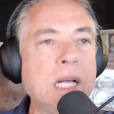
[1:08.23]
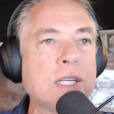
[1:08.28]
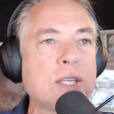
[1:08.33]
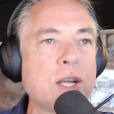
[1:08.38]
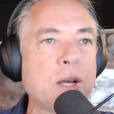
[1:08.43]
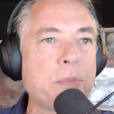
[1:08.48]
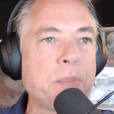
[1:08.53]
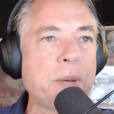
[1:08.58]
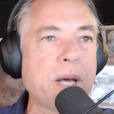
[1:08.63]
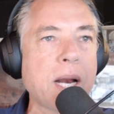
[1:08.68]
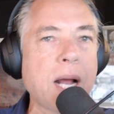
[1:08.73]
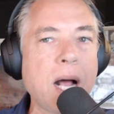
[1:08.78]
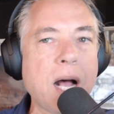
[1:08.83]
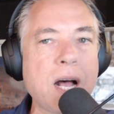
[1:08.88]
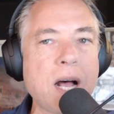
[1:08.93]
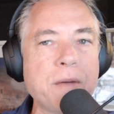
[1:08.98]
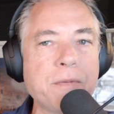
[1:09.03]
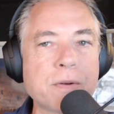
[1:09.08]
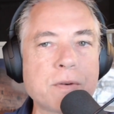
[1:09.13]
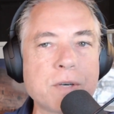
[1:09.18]
So about
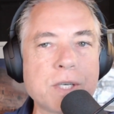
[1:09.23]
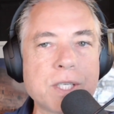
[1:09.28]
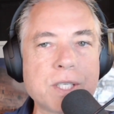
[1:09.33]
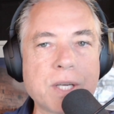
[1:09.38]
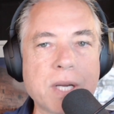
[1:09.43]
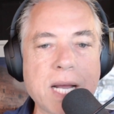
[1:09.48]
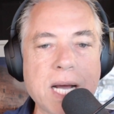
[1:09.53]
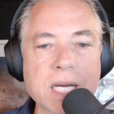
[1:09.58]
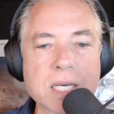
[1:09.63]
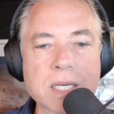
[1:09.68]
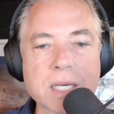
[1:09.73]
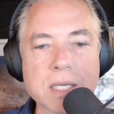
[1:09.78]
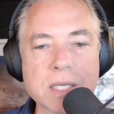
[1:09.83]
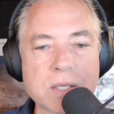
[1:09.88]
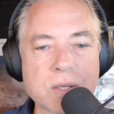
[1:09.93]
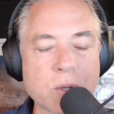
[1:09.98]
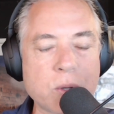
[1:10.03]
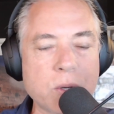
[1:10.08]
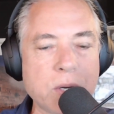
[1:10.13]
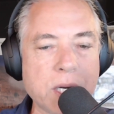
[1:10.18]
half of Christian
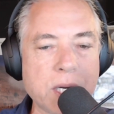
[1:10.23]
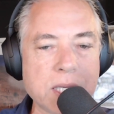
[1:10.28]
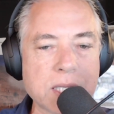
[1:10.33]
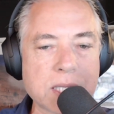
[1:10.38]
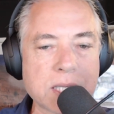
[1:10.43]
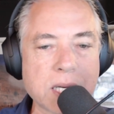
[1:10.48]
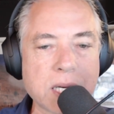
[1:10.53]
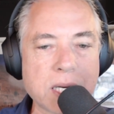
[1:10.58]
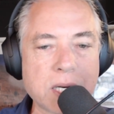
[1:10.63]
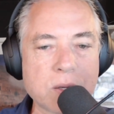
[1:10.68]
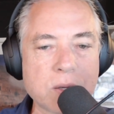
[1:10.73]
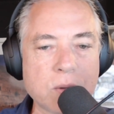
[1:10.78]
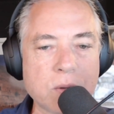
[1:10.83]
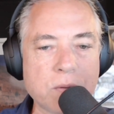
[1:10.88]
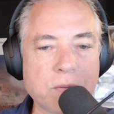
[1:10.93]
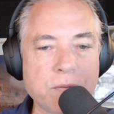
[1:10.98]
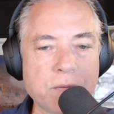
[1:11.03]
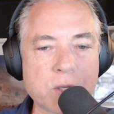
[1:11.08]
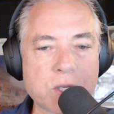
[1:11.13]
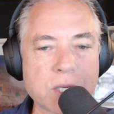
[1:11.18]
nationalists, according to this
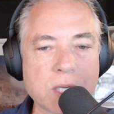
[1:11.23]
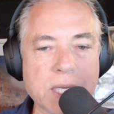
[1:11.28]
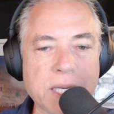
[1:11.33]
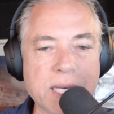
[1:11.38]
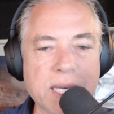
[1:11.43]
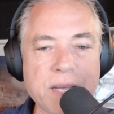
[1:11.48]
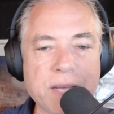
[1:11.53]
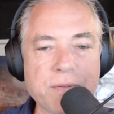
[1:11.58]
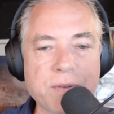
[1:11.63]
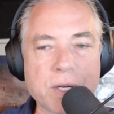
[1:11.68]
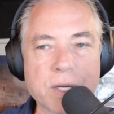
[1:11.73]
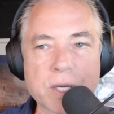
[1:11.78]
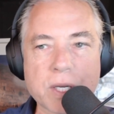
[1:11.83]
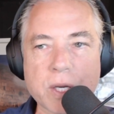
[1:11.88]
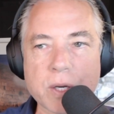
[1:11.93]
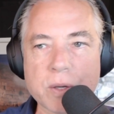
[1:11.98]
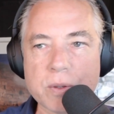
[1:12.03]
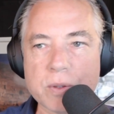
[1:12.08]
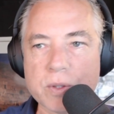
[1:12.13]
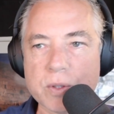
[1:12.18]
article, virtually never
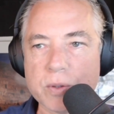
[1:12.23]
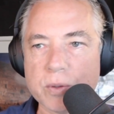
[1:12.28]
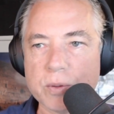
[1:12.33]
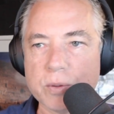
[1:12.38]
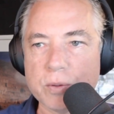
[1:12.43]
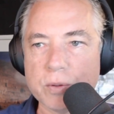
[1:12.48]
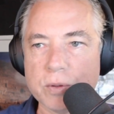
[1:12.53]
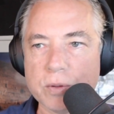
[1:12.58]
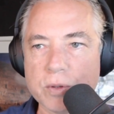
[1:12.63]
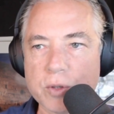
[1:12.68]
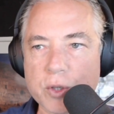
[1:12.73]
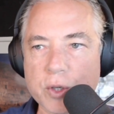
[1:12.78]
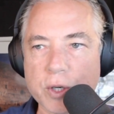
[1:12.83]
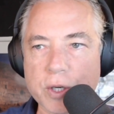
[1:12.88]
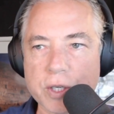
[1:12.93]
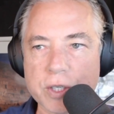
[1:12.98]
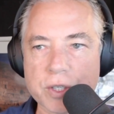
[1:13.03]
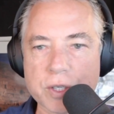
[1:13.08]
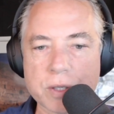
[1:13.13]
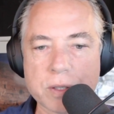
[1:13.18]
go to
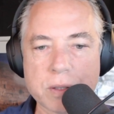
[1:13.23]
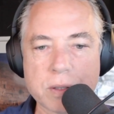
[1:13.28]
church.